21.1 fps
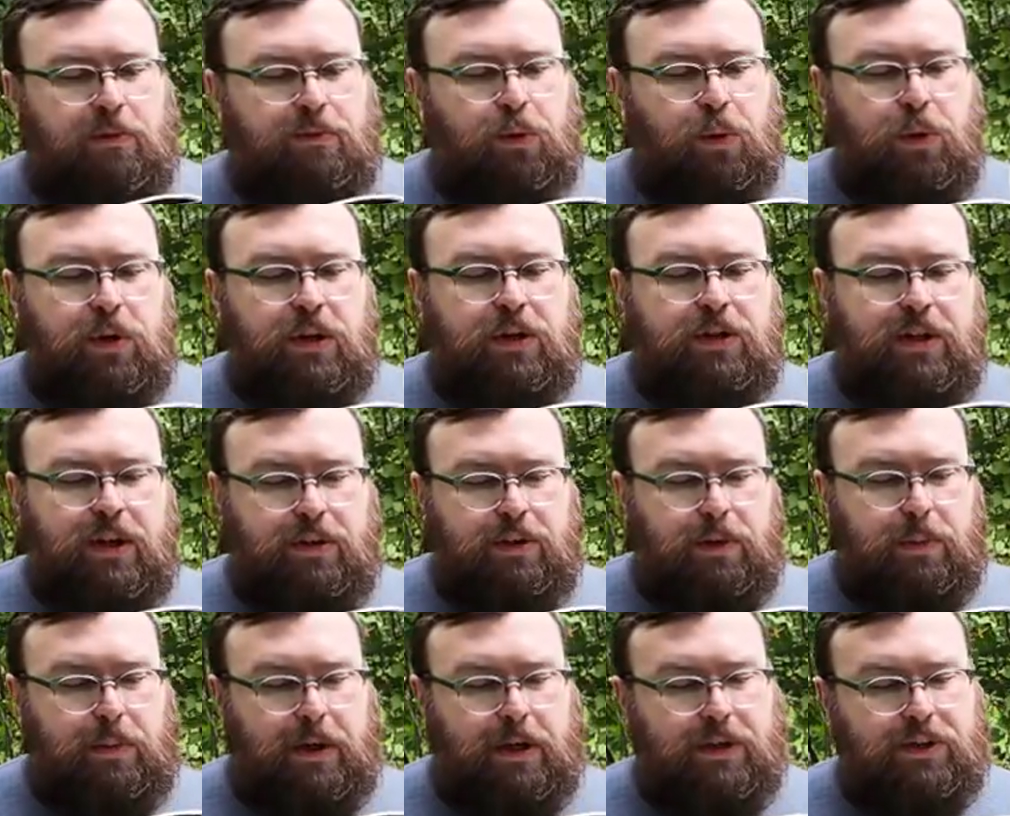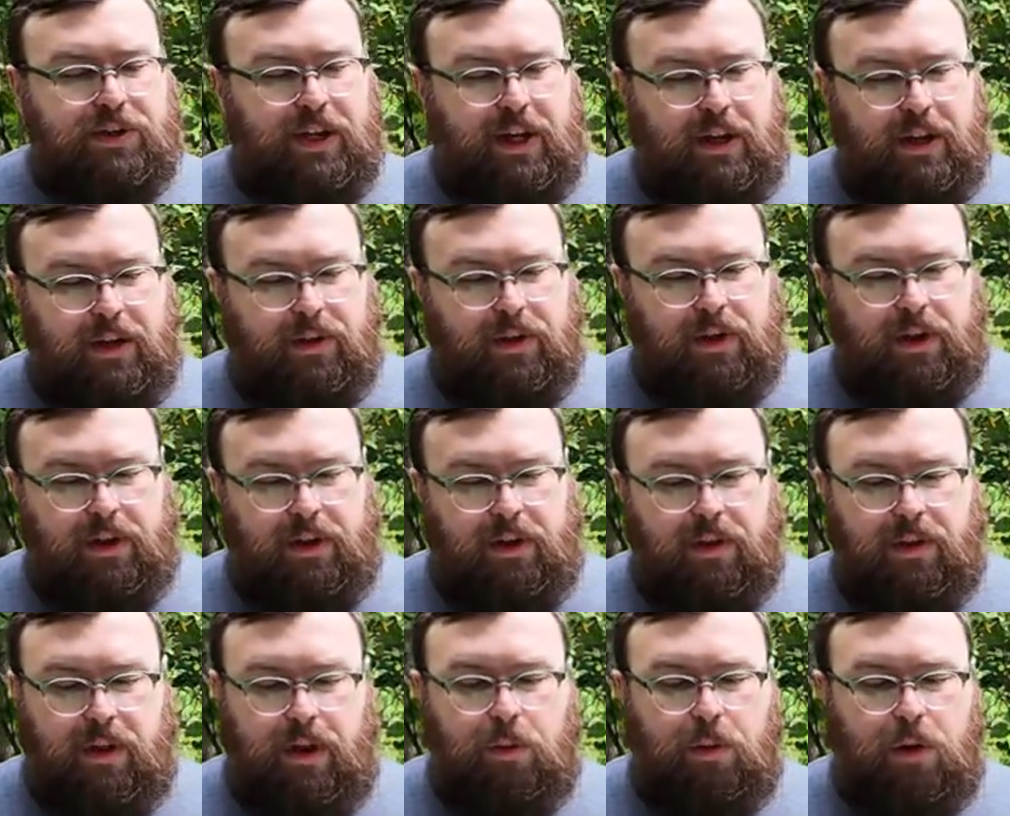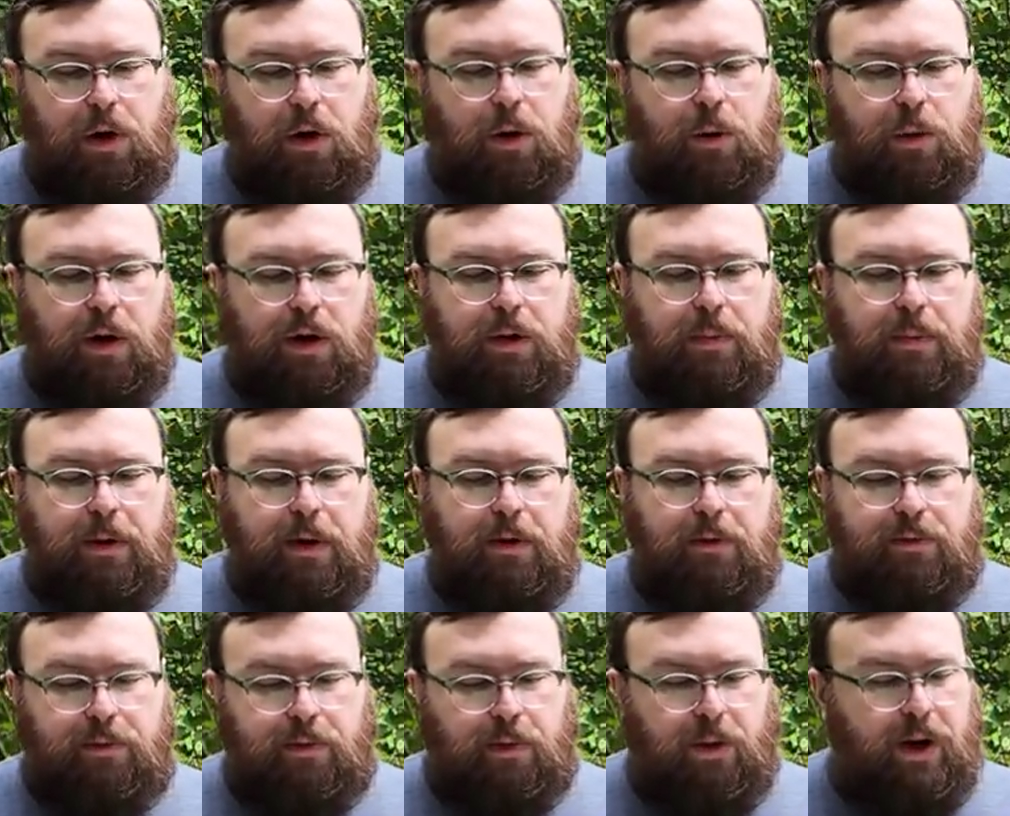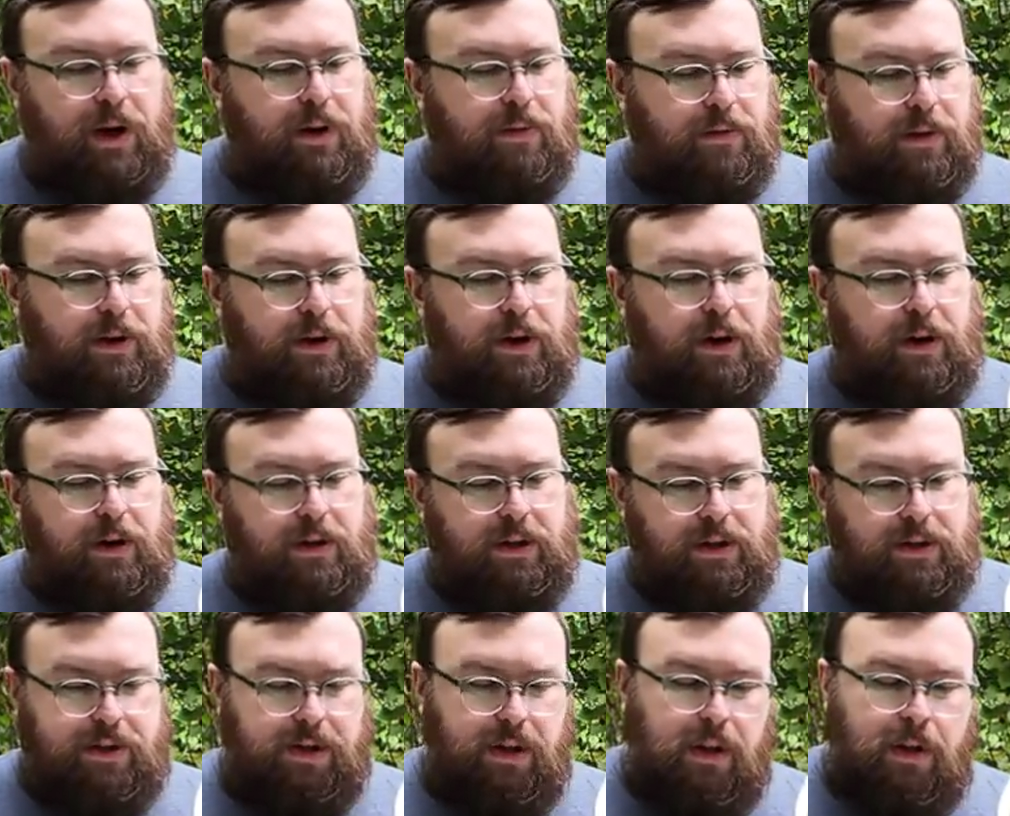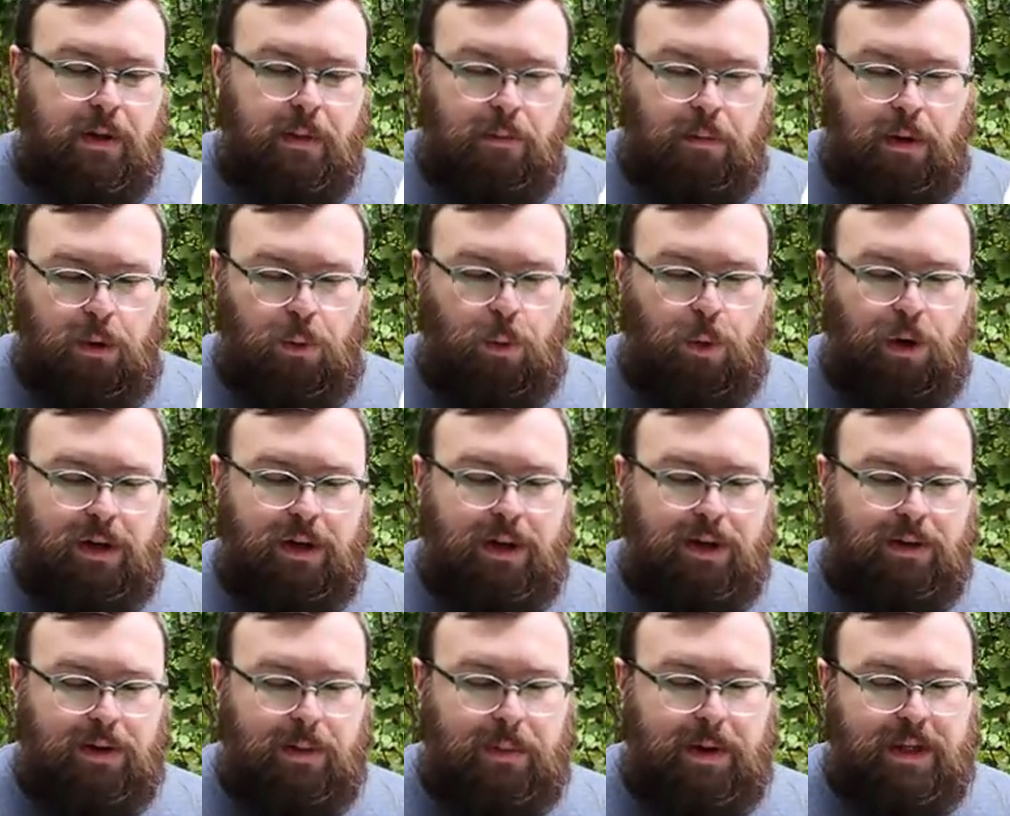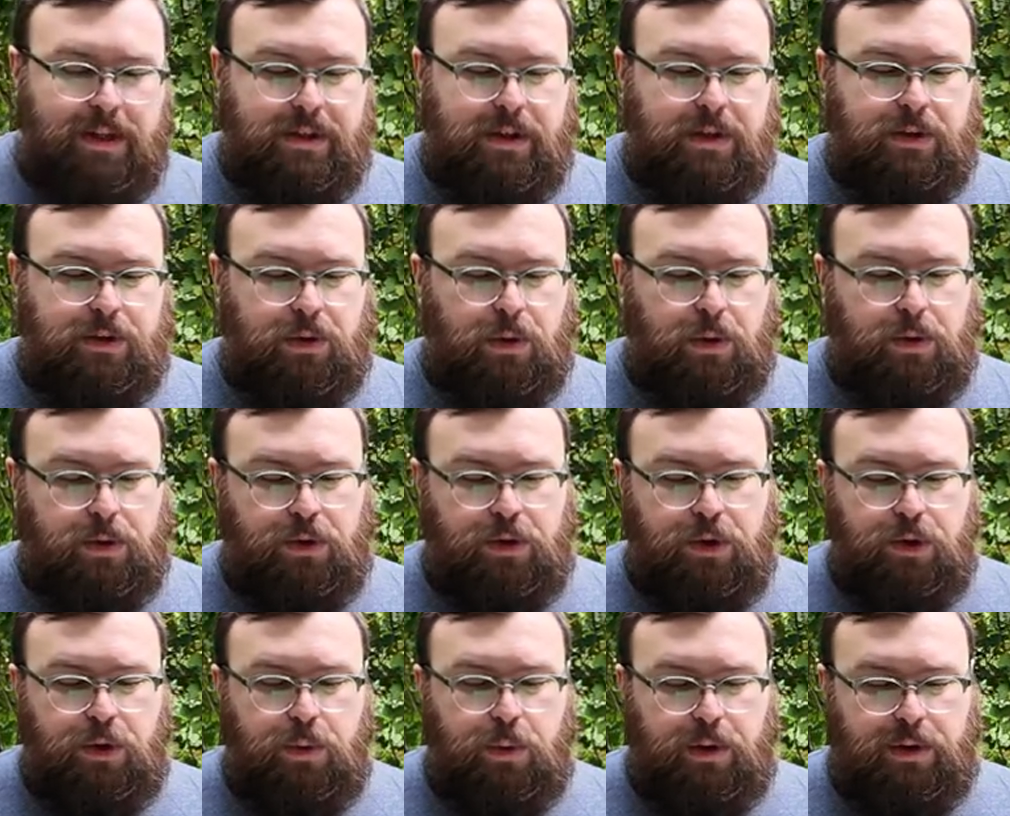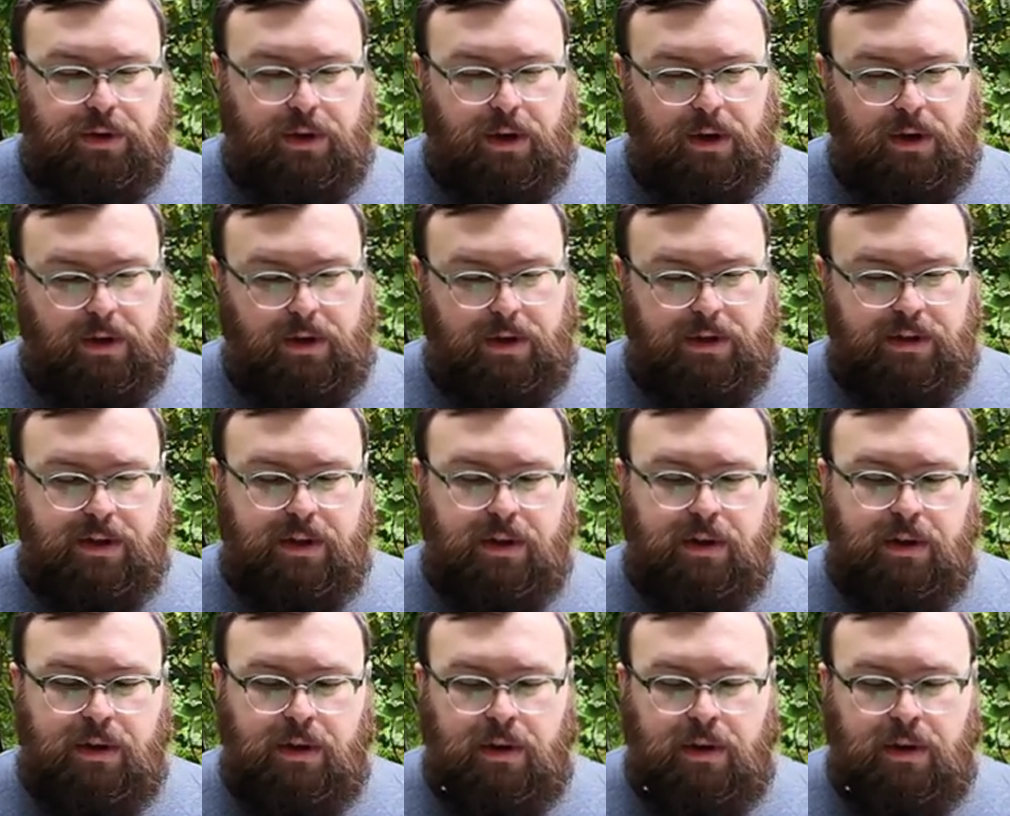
Before you tell the players anything, they will already be afraid of the darkness. But what can the maze controller do with darkness?